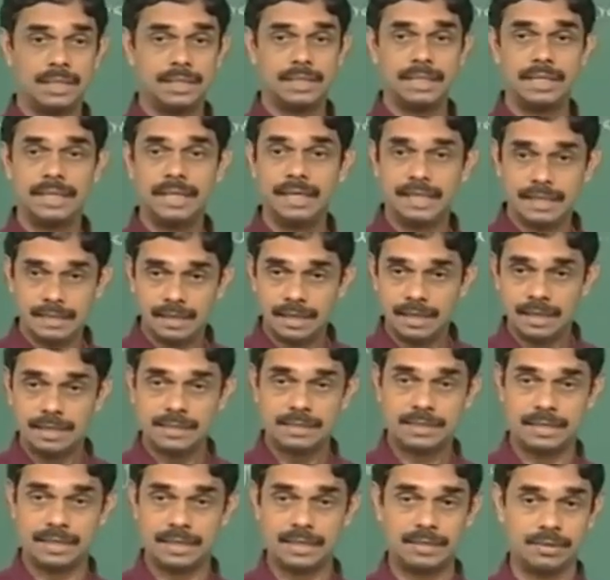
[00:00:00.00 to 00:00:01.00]
the heat
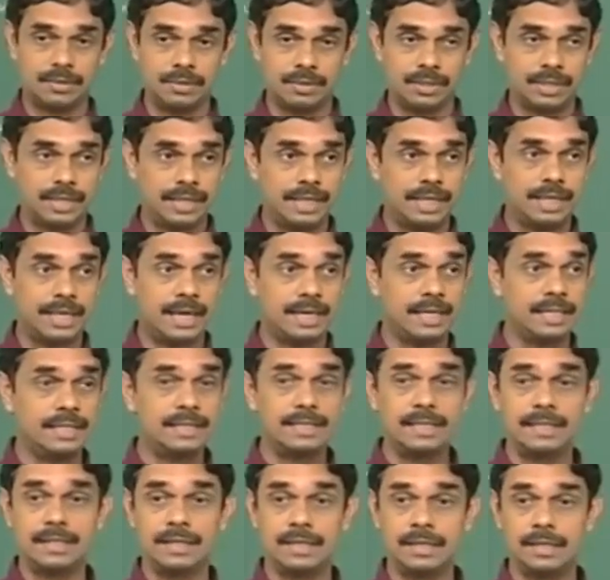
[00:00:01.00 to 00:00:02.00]
release rate or the heat
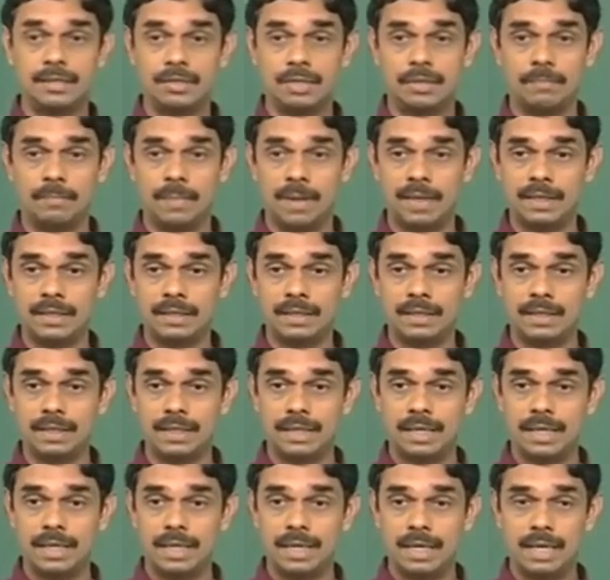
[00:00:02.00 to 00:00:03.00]
addition rate to the particle
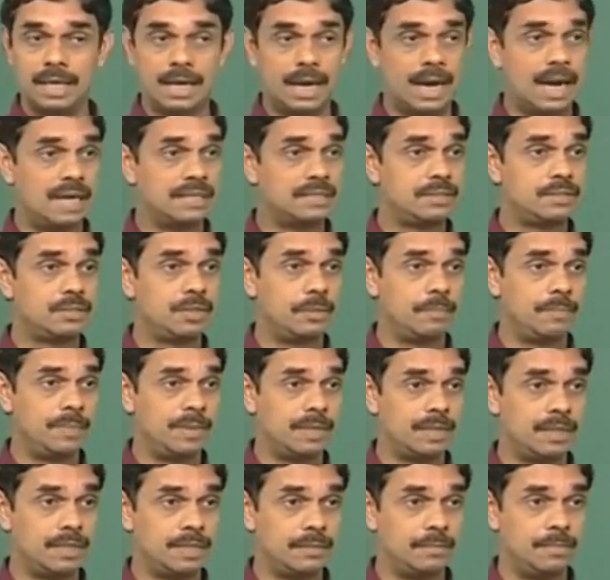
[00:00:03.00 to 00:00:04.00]
has to
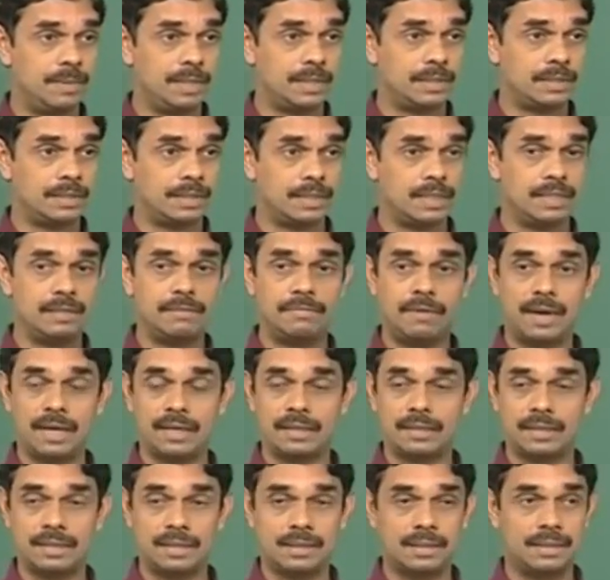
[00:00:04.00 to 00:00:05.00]
appear in the picture. In
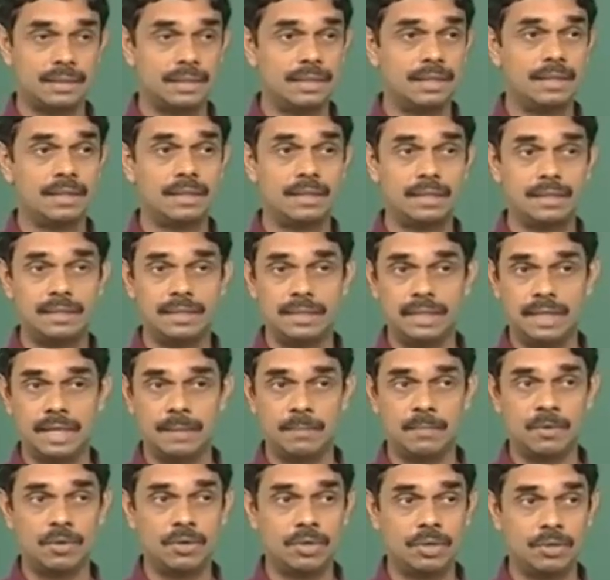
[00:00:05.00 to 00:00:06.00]
fact, uh, uh, the
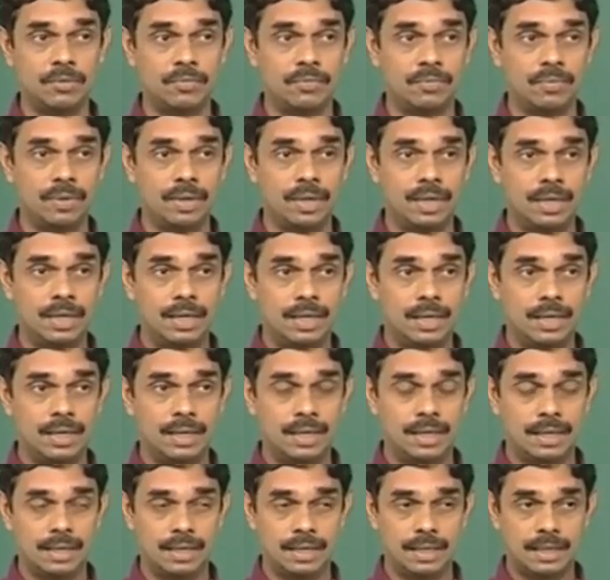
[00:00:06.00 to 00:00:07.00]
amount of
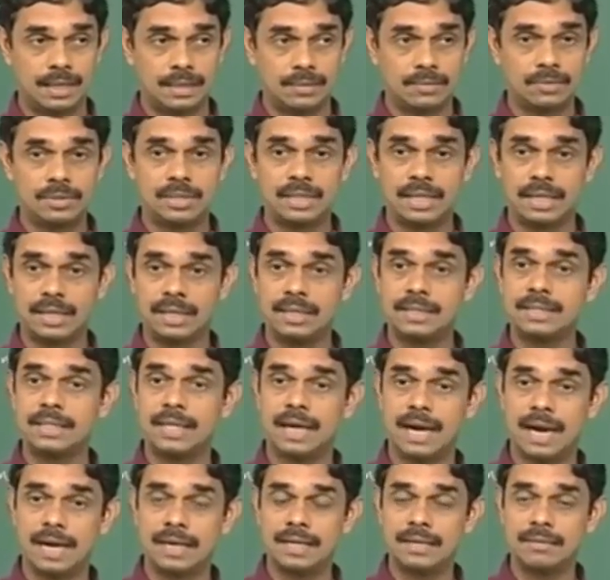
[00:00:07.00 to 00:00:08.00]
uh, acoustic energy
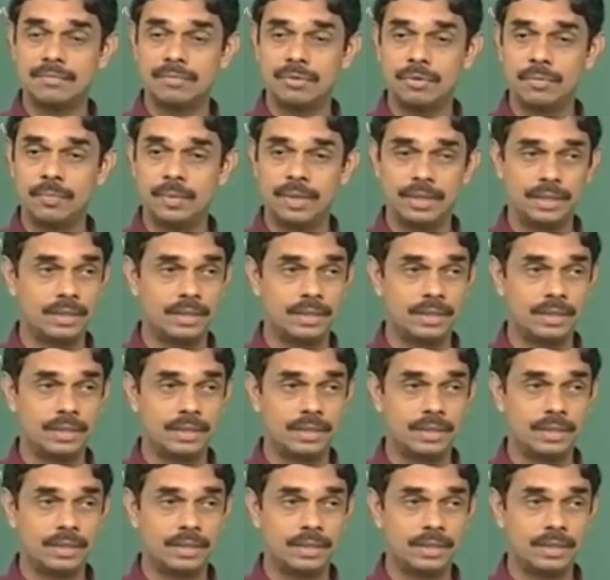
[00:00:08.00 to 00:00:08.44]
added would